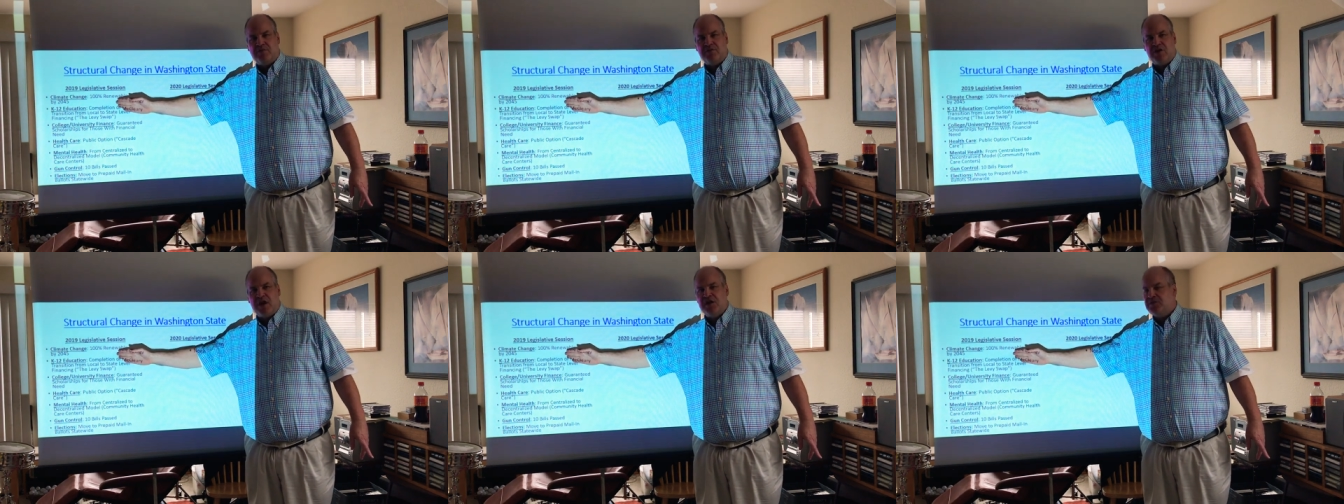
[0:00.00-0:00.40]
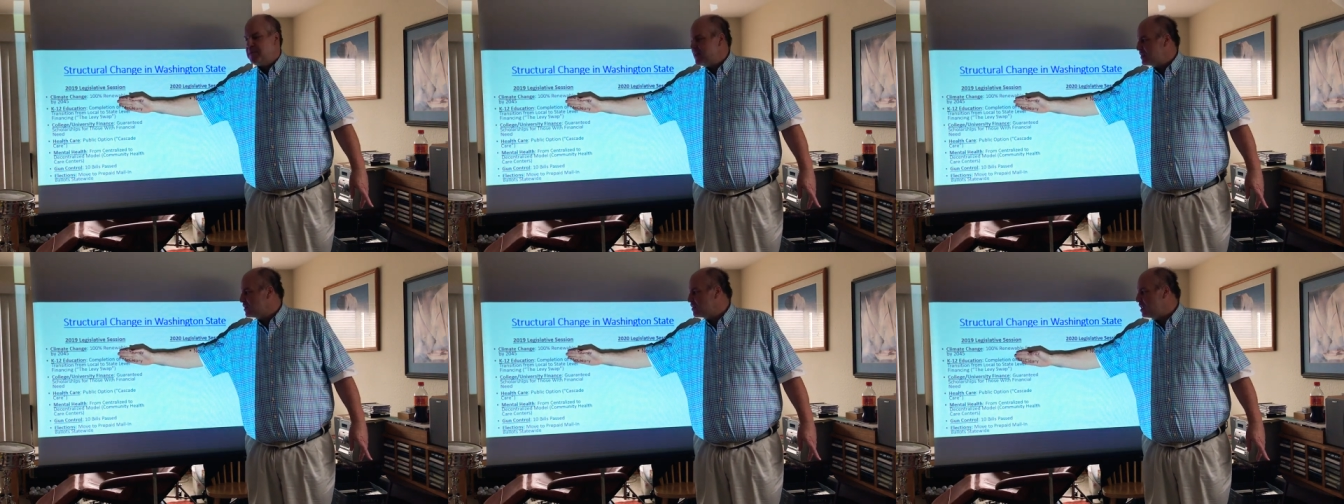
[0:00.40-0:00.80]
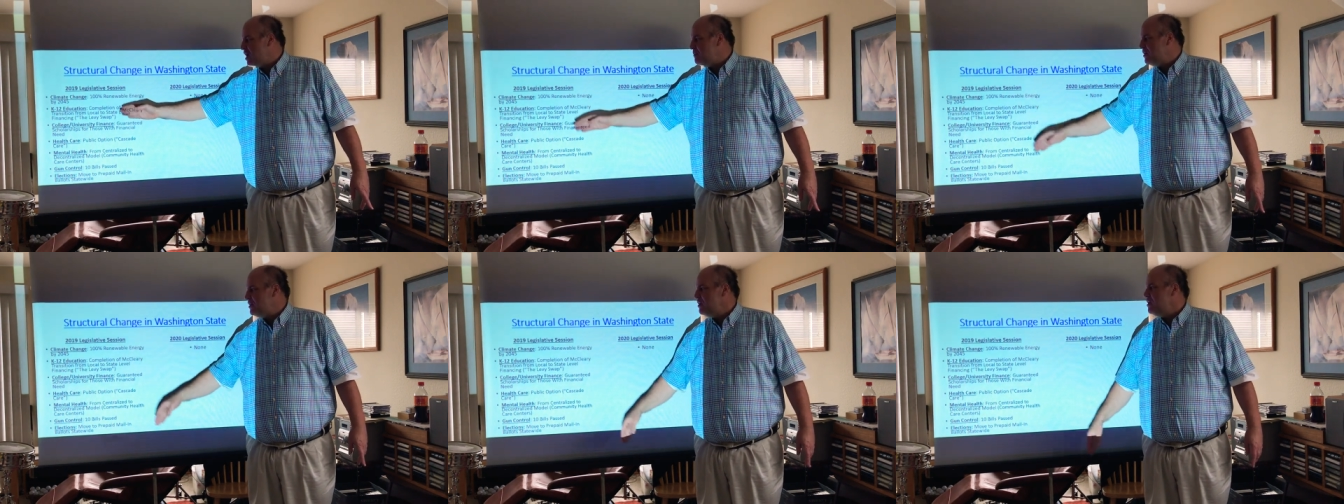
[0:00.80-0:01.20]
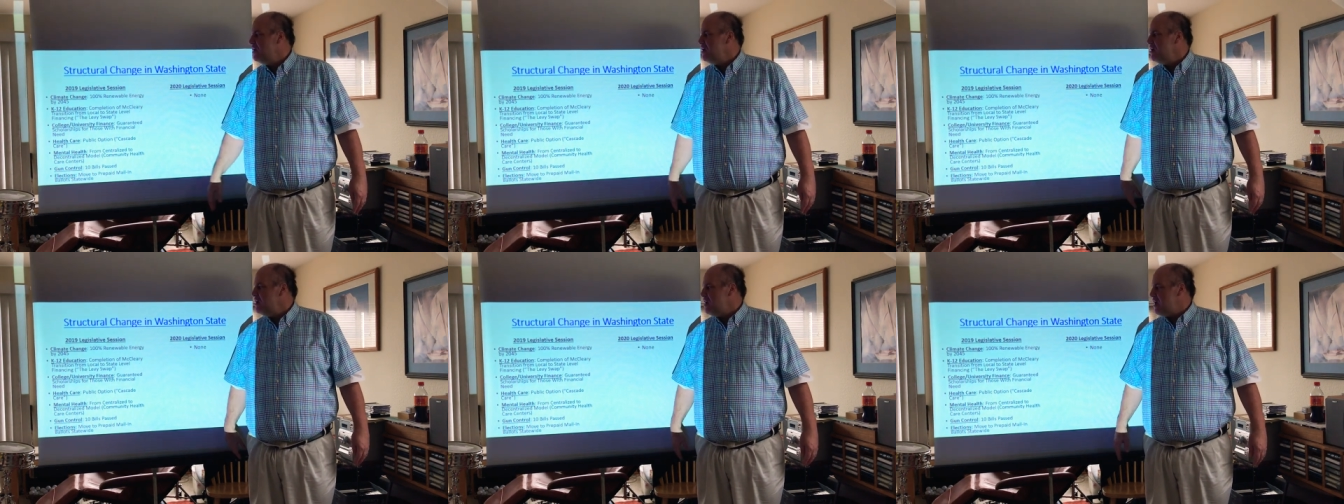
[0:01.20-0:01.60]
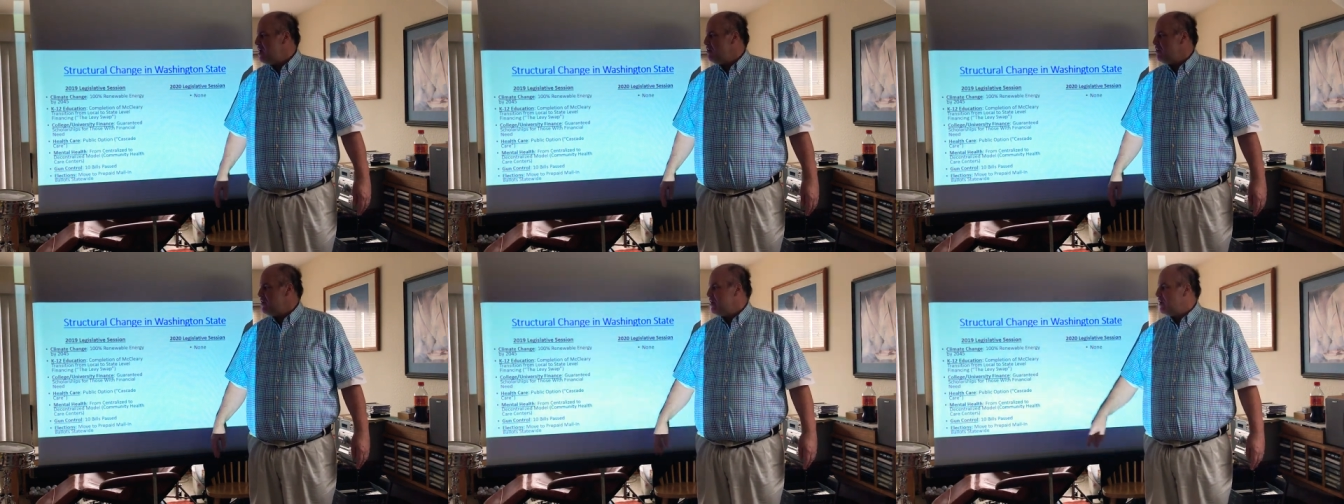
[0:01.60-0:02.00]
change made in climate
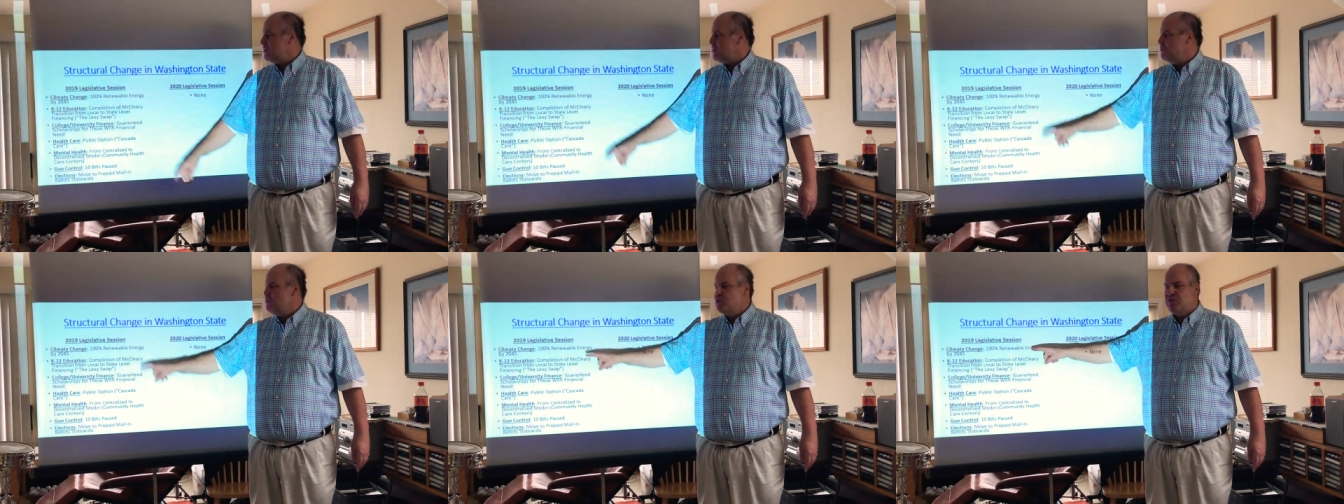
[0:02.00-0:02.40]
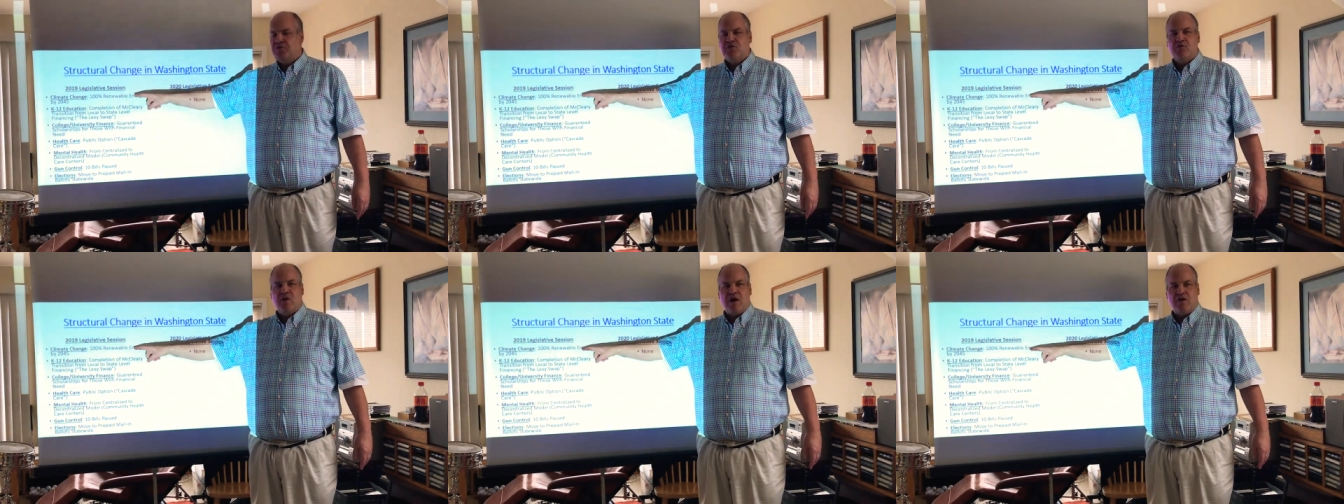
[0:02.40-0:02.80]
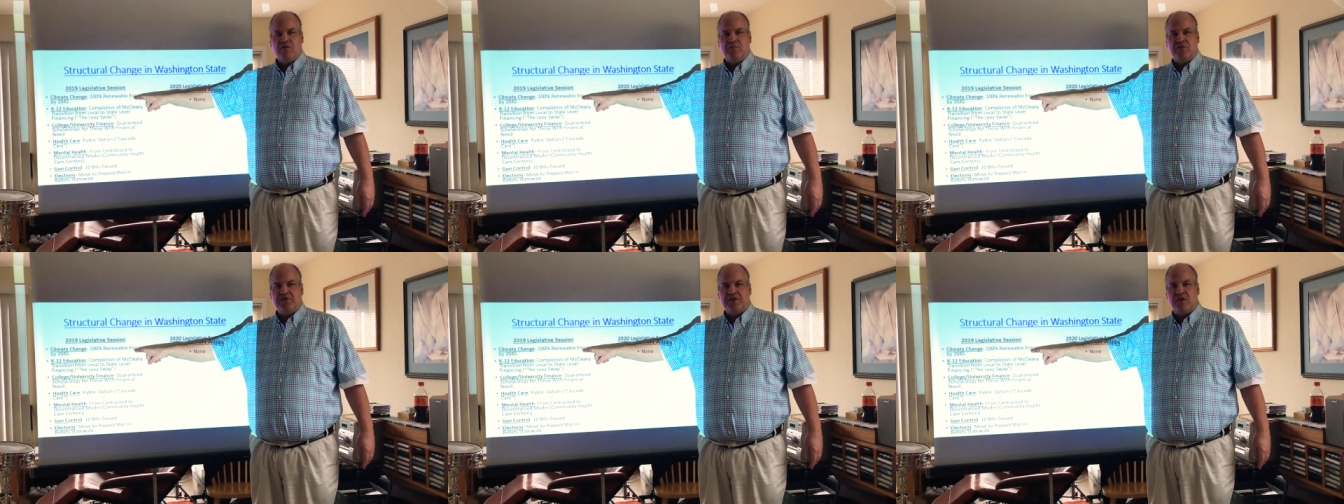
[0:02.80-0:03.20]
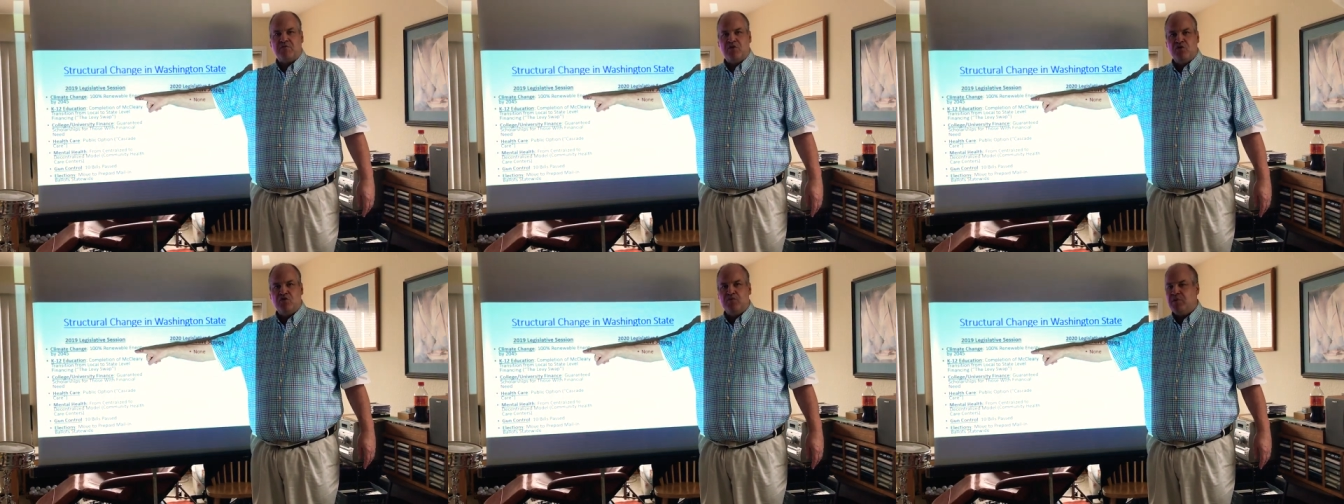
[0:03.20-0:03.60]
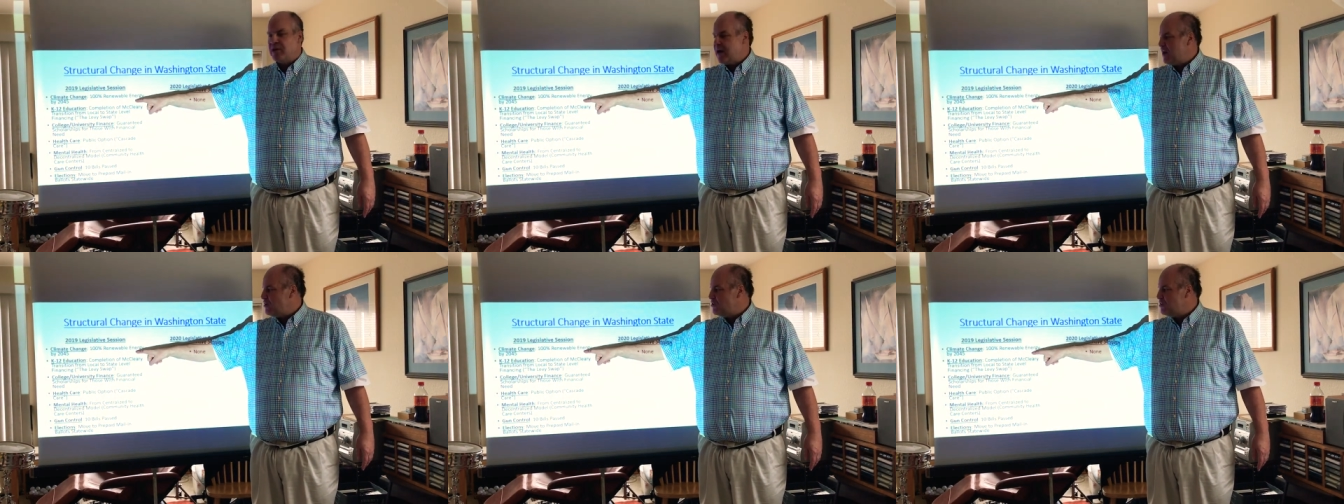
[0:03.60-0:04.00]
area to move to 100%
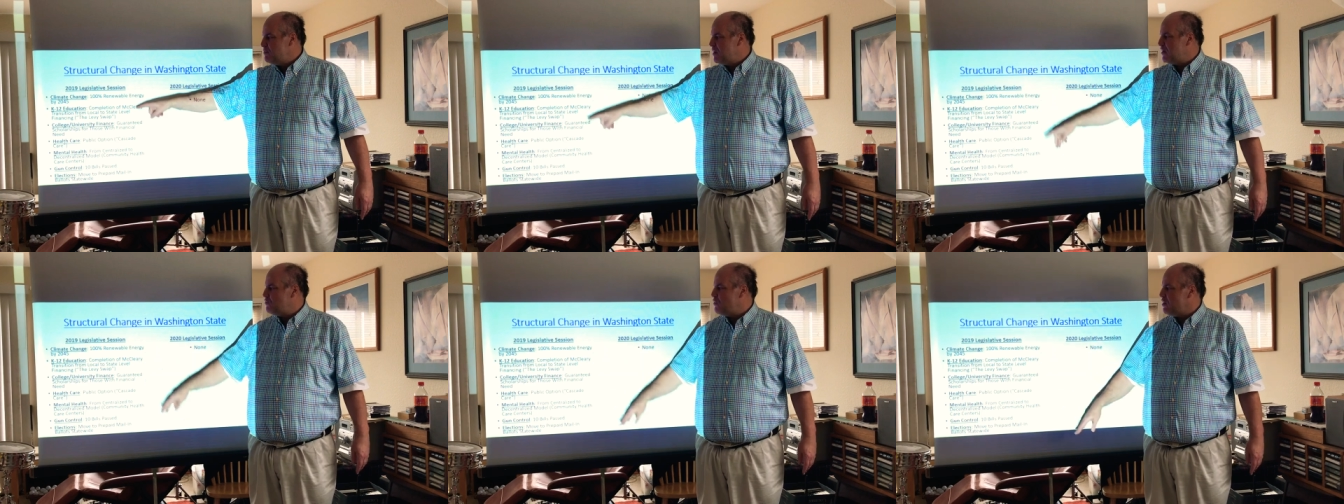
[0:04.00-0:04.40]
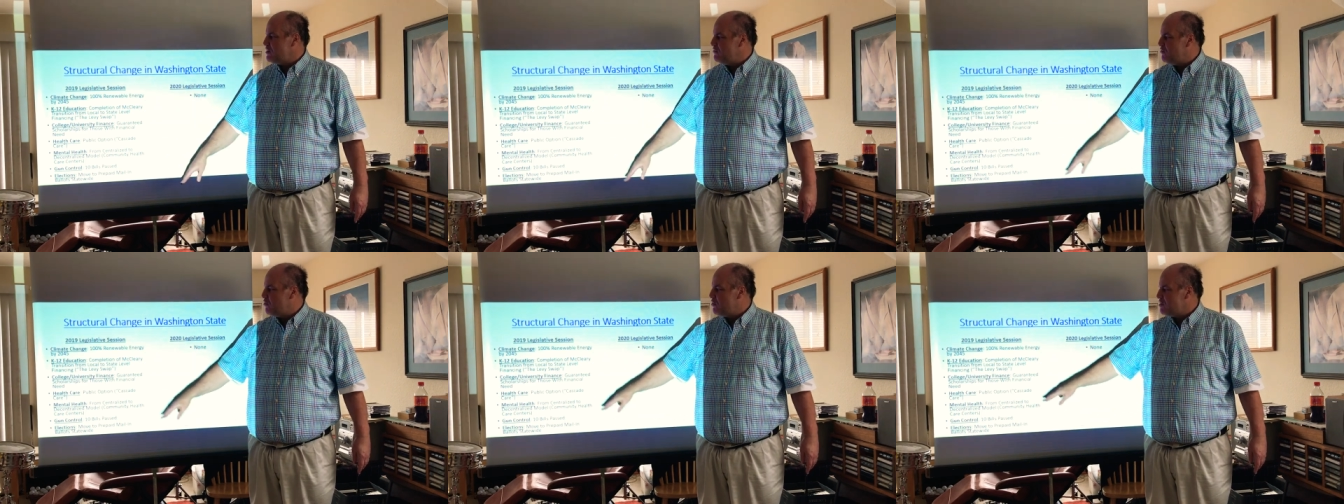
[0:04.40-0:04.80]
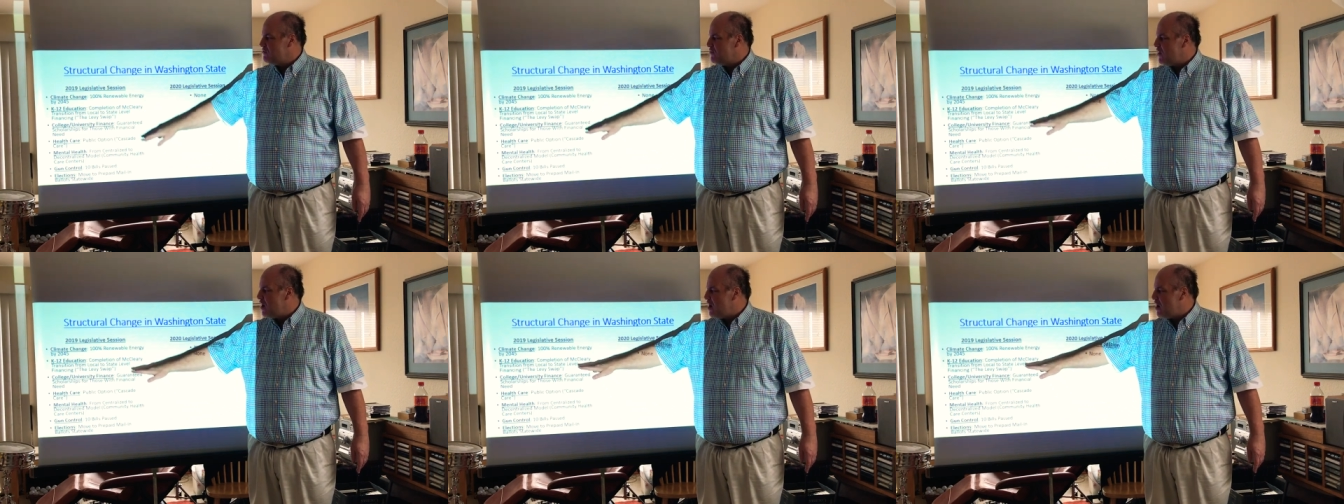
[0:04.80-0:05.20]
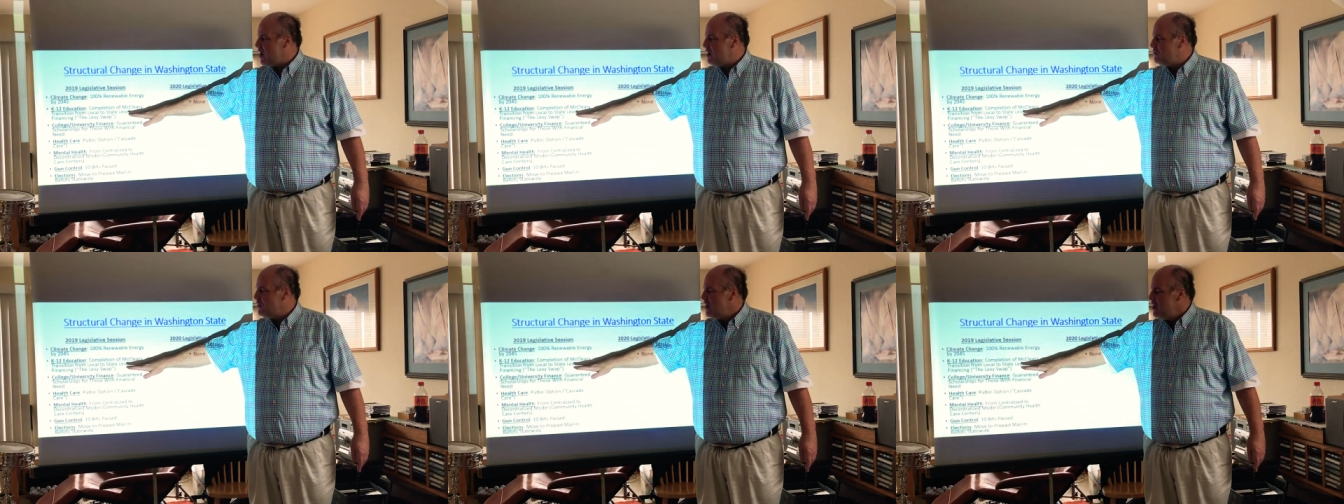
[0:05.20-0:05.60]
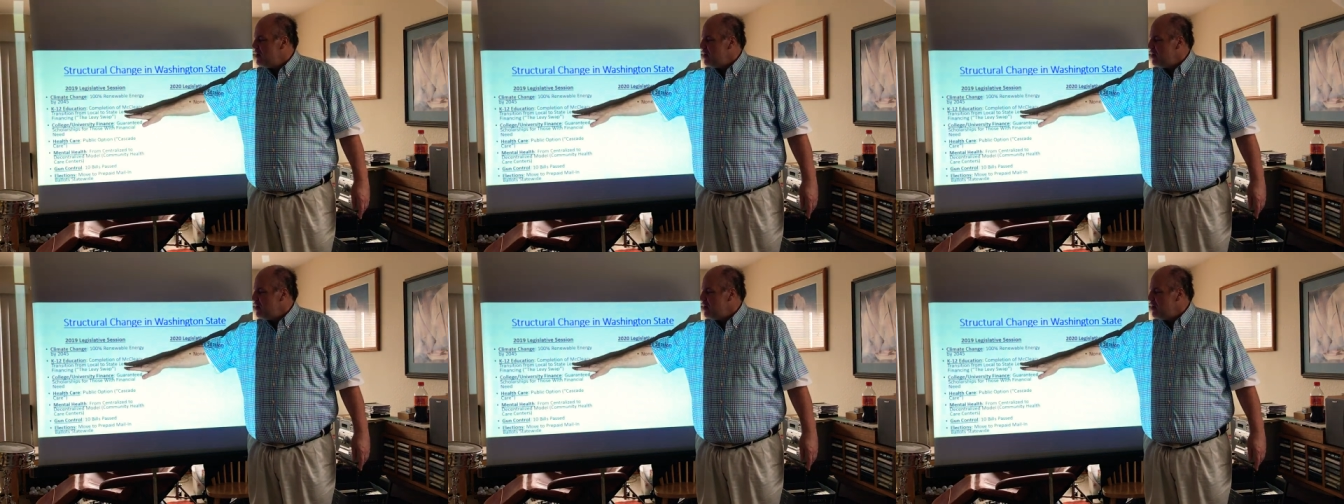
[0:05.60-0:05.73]
renewable energy by 2045.